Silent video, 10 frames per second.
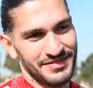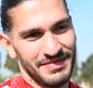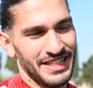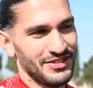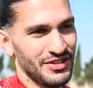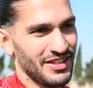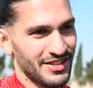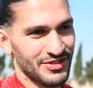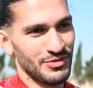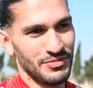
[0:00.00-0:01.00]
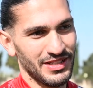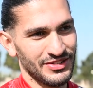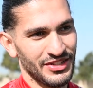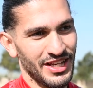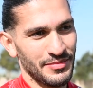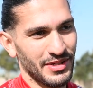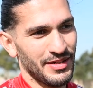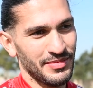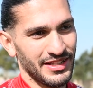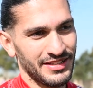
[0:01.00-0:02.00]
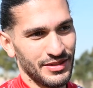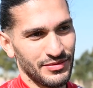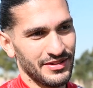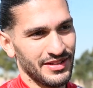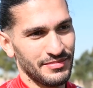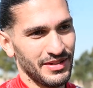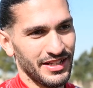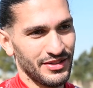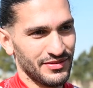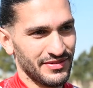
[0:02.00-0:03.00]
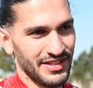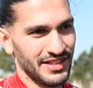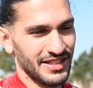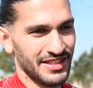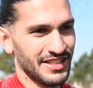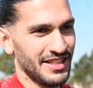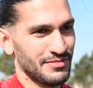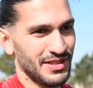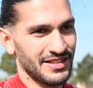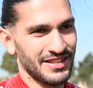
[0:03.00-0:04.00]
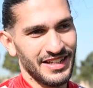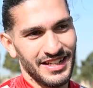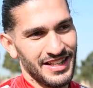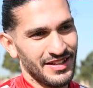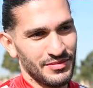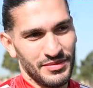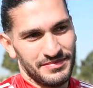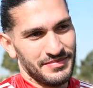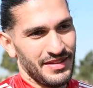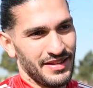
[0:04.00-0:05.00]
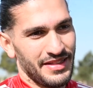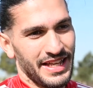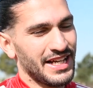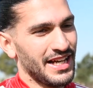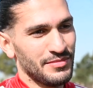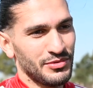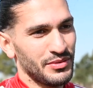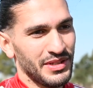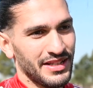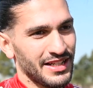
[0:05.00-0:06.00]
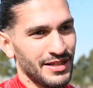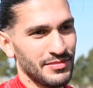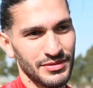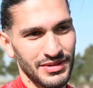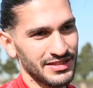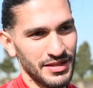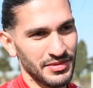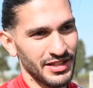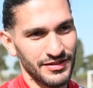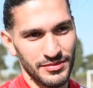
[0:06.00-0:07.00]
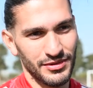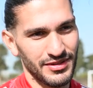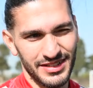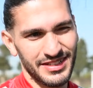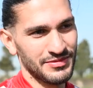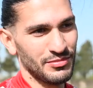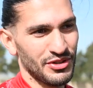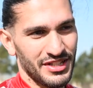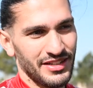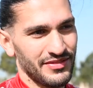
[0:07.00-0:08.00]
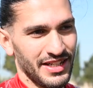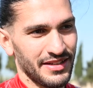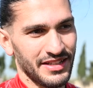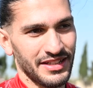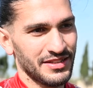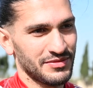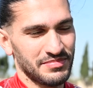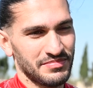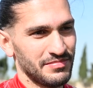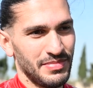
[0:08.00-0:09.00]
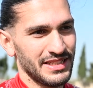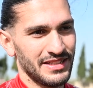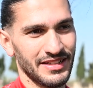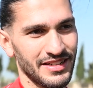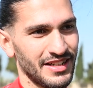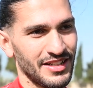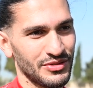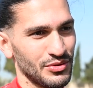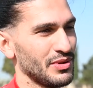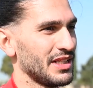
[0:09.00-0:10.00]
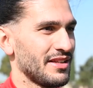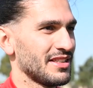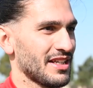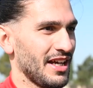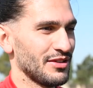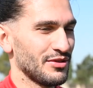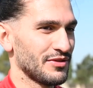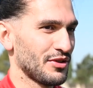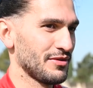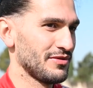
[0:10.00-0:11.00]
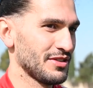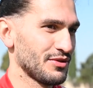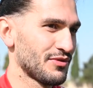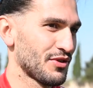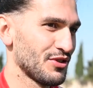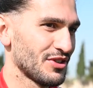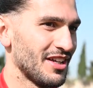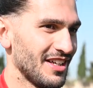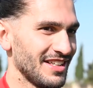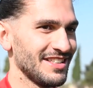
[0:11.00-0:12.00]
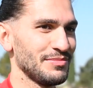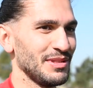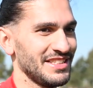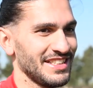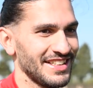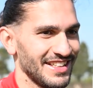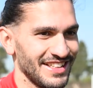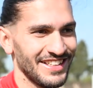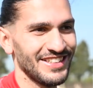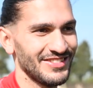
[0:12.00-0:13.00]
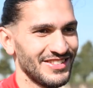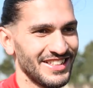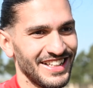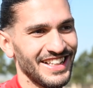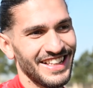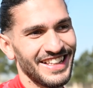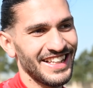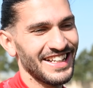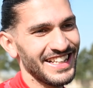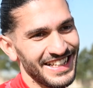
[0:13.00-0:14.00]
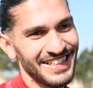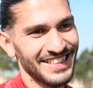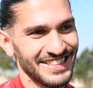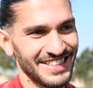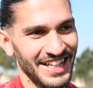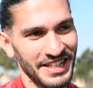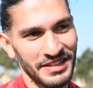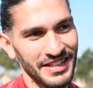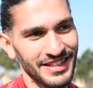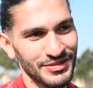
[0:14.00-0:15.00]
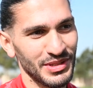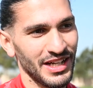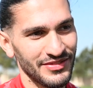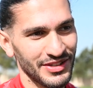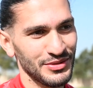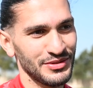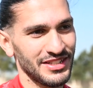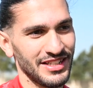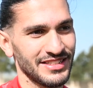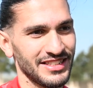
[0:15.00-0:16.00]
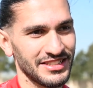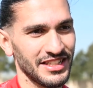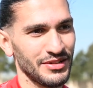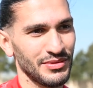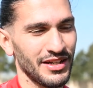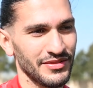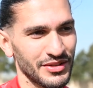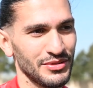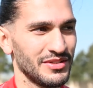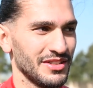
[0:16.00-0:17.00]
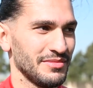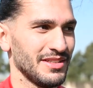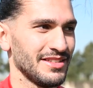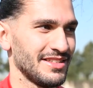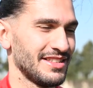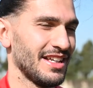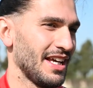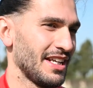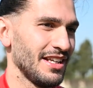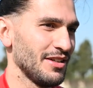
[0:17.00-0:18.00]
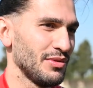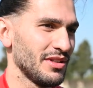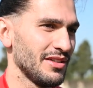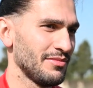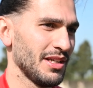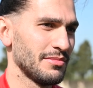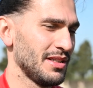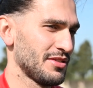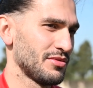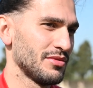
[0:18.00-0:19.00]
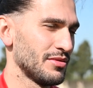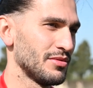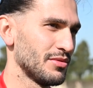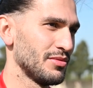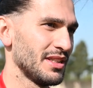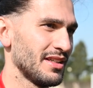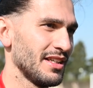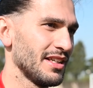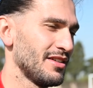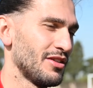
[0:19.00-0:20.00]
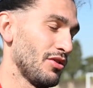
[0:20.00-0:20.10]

I don't care so much. Okay, I'm happy that I won the Player of the Year, but uh, the cup, we win the cup, it was unbelievable. It's more heavy, I think. It's better to win this kind of trophies. Of course, he's missing the the league. I think we have a good chance this year. We have a good team, and I really will give my best to win the league.